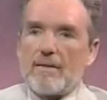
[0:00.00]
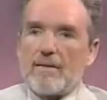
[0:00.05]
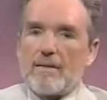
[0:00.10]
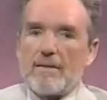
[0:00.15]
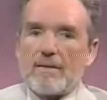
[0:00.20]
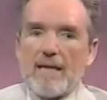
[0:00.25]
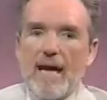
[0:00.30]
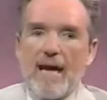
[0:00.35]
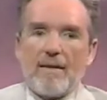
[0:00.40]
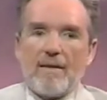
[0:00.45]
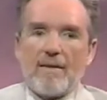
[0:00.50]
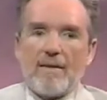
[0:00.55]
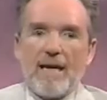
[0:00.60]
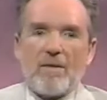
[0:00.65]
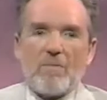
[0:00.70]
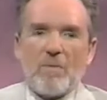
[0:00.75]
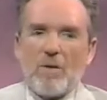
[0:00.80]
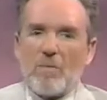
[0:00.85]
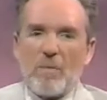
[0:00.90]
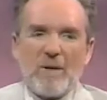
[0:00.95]

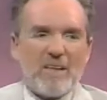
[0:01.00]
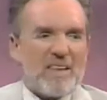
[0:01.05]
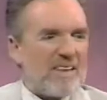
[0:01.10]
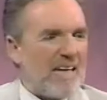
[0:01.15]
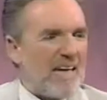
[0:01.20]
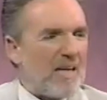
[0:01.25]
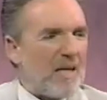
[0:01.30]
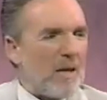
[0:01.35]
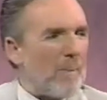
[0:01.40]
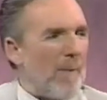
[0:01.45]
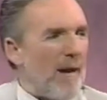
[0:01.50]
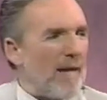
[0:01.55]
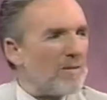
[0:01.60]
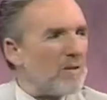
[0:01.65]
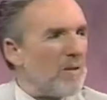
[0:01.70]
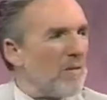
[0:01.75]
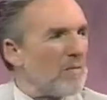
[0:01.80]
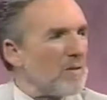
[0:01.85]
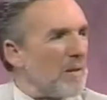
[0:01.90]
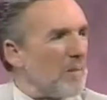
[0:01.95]
That when we think about,
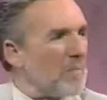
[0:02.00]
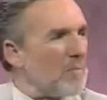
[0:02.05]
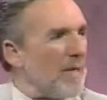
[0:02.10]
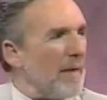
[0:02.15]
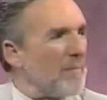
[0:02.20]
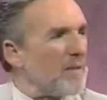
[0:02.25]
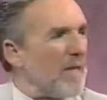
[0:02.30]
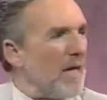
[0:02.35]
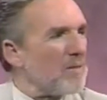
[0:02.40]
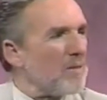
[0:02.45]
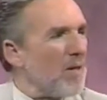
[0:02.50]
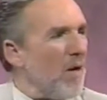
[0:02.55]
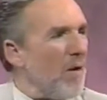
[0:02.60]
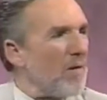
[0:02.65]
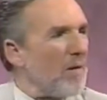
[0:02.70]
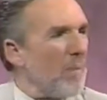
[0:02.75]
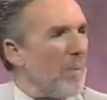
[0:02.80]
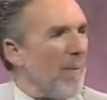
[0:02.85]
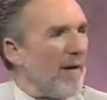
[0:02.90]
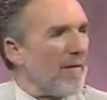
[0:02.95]
sometimes I'll
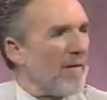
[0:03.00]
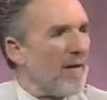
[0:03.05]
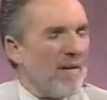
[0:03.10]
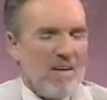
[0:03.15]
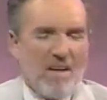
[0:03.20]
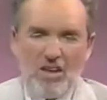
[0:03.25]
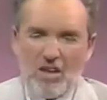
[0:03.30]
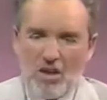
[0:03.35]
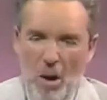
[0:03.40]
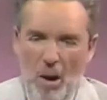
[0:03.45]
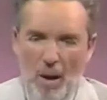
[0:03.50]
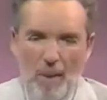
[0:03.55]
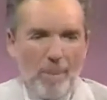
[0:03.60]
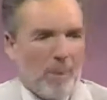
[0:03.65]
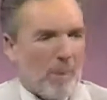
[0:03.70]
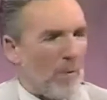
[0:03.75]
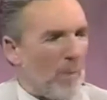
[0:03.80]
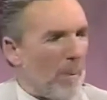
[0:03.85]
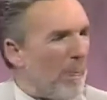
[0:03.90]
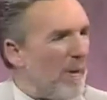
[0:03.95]
talk about
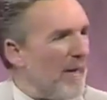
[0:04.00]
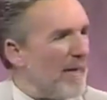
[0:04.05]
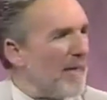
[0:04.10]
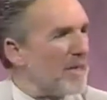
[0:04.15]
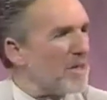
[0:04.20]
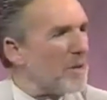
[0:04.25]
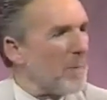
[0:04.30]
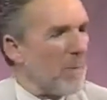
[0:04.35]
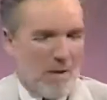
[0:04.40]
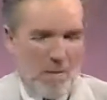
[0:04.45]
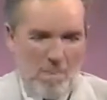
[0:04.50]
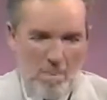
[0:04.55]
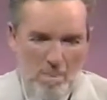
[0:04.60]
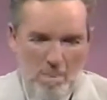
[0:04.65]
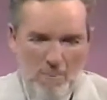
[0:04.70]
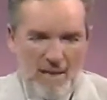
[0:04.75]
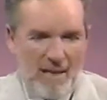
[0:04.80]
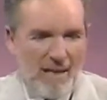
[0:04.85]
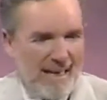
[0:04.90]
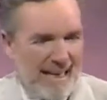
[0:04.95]
corporal punishment
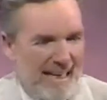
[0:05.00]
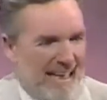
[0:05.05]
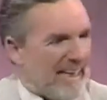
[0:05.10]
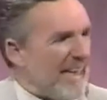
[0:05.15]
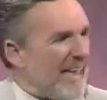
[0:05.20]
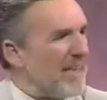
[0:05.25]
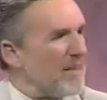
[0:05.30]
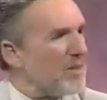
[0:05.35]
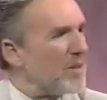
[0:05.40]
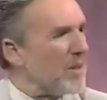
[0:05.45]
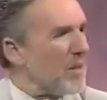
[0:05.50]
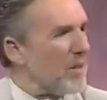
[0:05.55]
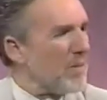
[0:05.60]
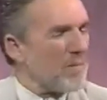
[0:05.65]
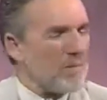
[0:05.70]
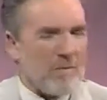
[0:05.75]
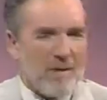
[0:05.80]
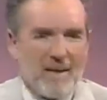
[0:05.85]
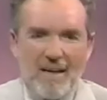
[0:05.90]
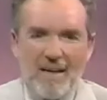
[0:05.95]
and hitting
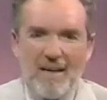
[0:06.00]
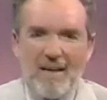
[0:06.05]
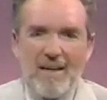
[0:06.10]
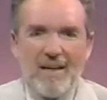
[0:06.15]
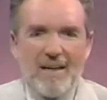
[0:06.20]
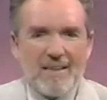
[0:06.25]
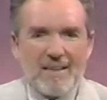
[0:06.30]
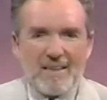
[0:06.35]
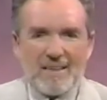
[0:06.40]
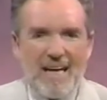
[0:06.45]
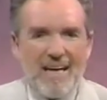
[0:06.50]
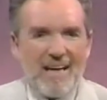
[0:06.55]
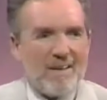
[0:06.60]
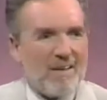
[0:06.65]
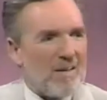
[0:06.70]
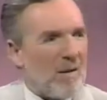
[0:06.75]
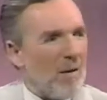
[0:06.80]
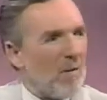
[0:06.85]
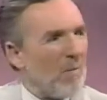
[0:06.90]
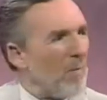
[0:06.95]
children and saying,
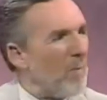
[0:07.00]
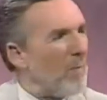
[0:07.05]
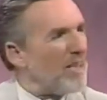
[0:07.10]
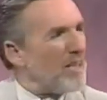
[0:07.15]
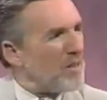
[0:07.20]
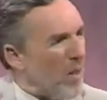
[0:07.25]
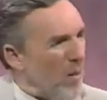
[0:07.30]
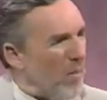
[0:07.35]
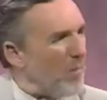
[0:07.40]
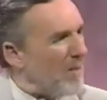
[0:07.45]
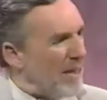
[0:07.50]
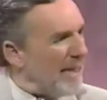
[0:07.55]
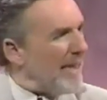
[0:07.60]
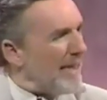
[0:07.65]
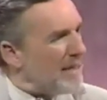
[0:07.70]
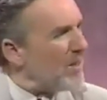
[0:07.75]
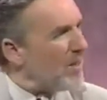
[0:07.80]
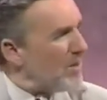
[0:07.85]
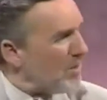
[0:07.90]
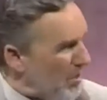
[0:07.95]
we don't
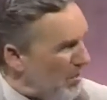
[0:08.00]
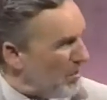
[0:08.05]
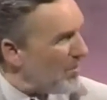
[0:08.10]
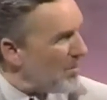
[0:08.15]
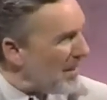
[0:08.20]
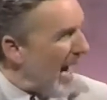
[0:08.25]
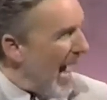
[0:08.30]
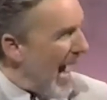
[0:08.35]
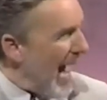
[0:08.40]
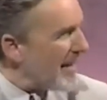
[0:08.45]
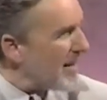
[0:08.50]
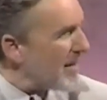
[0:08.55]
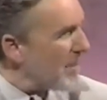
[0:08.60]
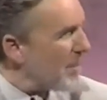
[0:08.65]
need to do that.